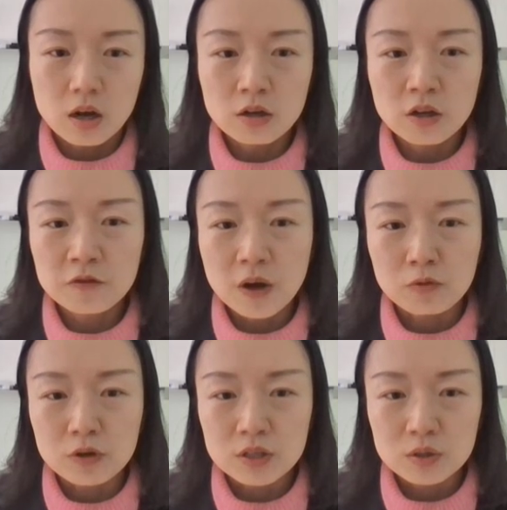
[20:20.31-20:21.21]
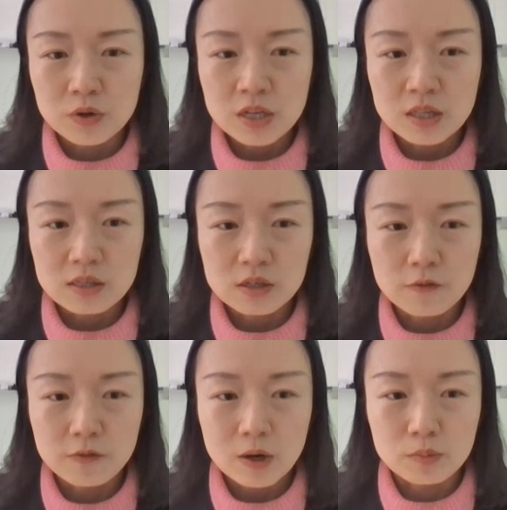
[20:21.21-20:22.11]
all of our three
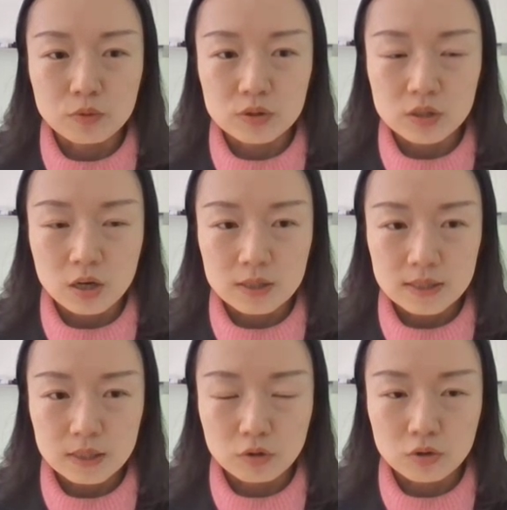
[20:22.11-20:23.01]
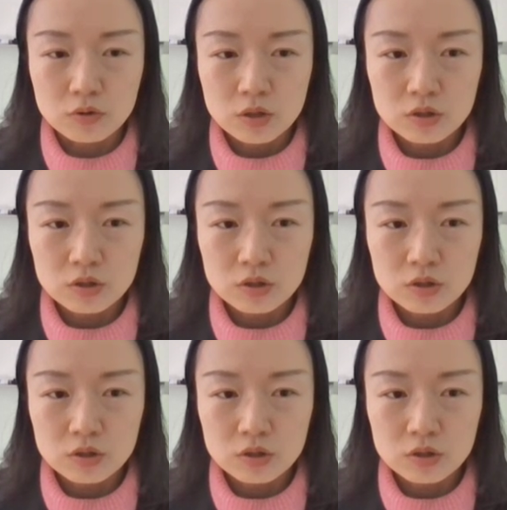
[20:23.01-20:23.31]
decision variables are 0.